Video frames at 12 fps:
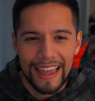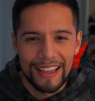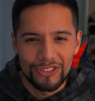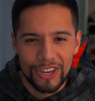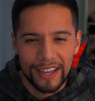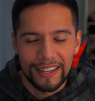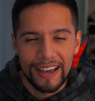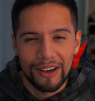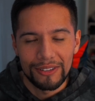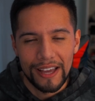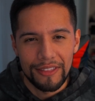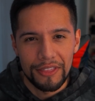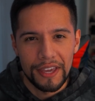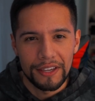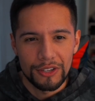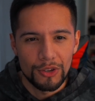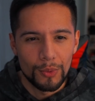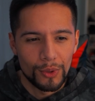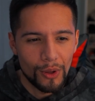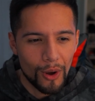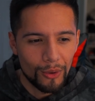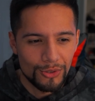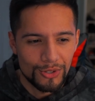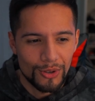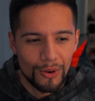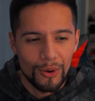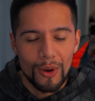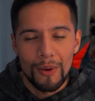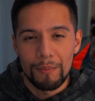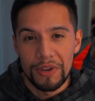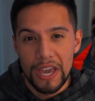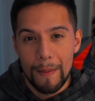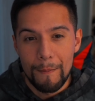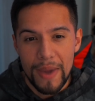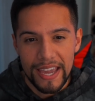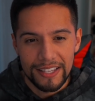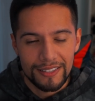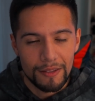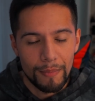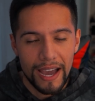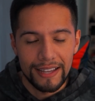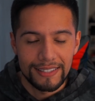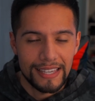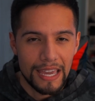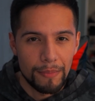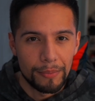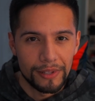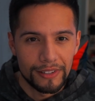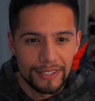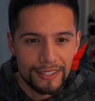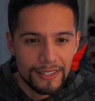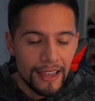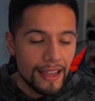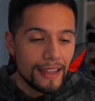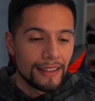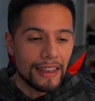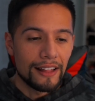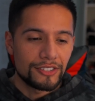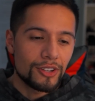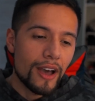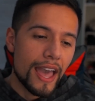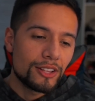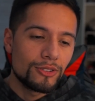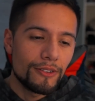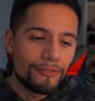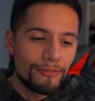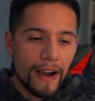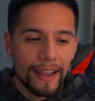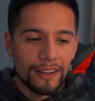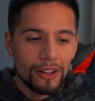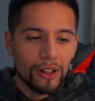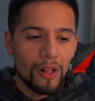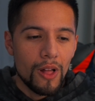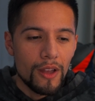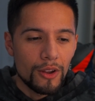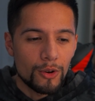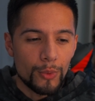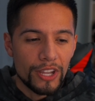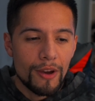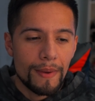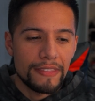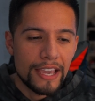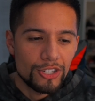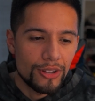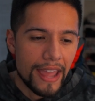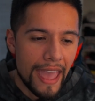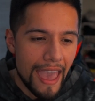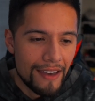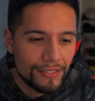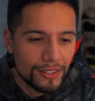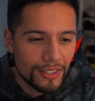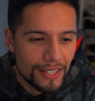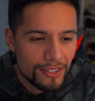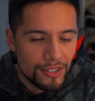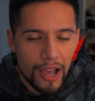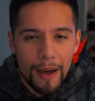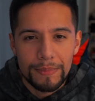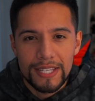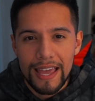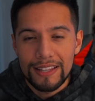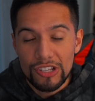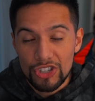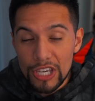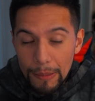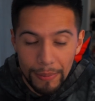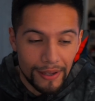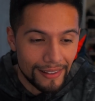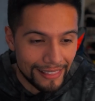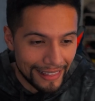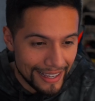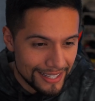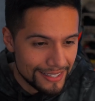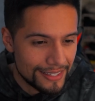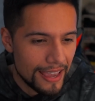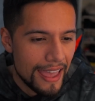and check it out. I think you will also be amazed by its capabilities. Now let's go ahead to the final recommendation I have in this top 10 cheap list,